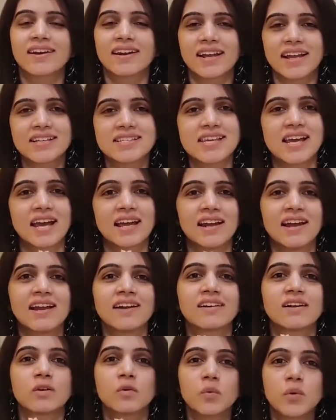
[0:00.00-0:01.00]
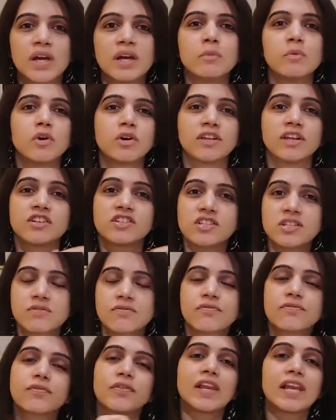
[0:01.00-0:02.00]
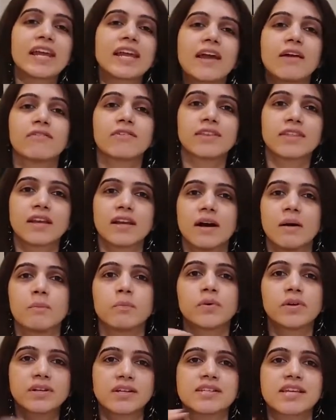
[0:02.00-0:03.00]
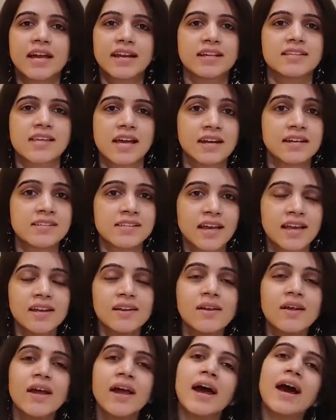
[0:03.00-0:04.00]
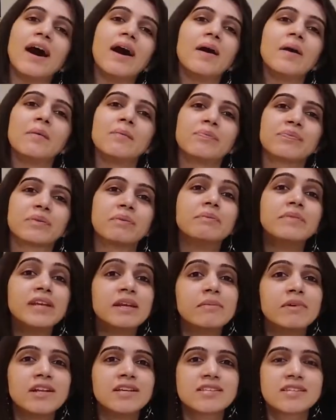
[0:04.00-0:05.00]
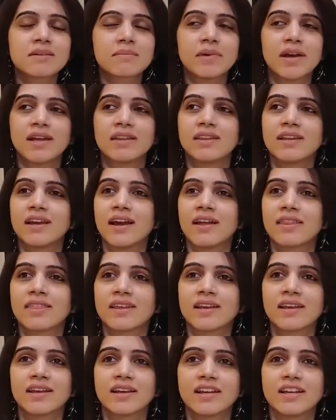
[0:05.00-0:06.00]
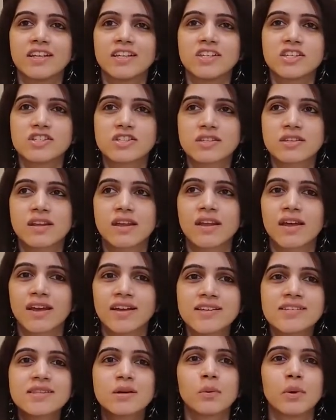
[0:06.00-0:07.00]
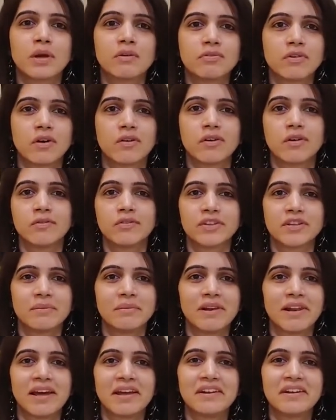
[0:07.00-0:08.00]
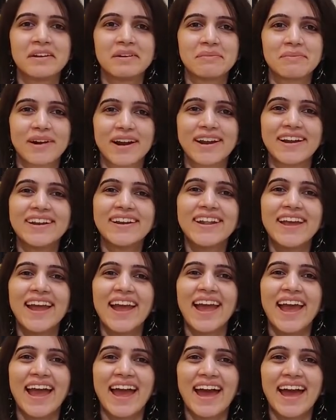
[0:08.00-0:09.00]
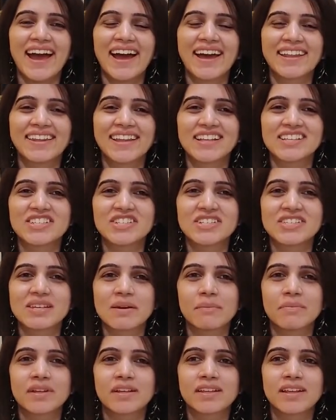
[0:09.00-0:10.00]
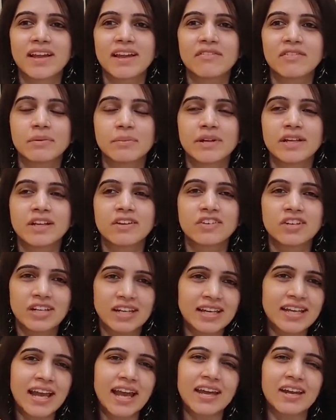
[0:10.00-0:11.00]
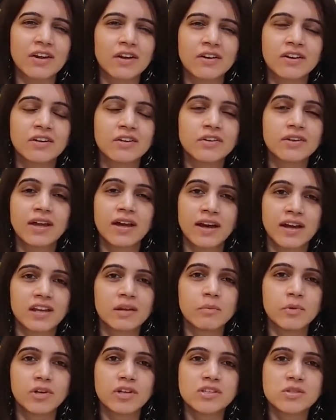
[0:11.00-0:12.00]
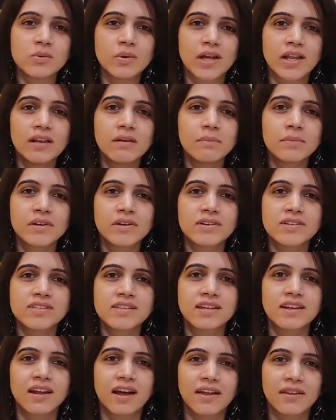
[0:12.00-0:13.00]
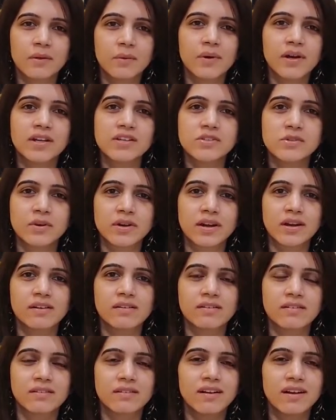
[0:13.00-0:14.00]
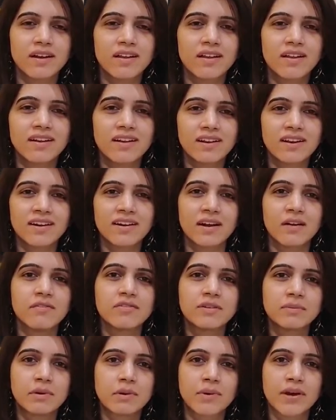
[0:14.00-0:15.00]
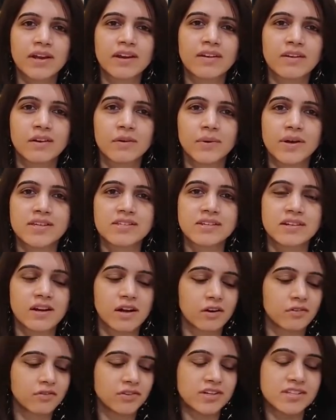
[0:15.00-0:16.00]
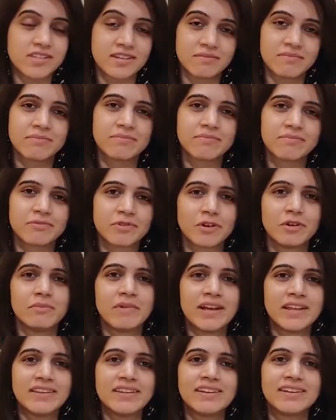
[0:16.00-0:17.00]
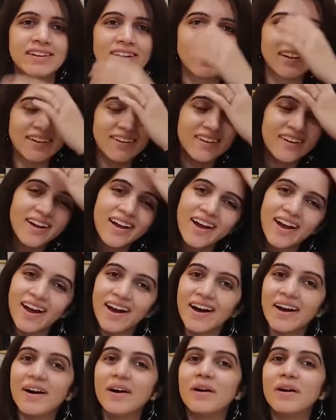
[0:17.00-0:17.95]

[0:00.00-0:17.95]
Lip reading: that gets highlighted way more than just filling everything up with design. Minimalistic mehendi, I think, is the way forward for the millennial bride, and that's just something that everybody can really carry on into their honeymoon as well, because then otherwise you get a little uncomfortable wearing your western outfits and full mehendi till here.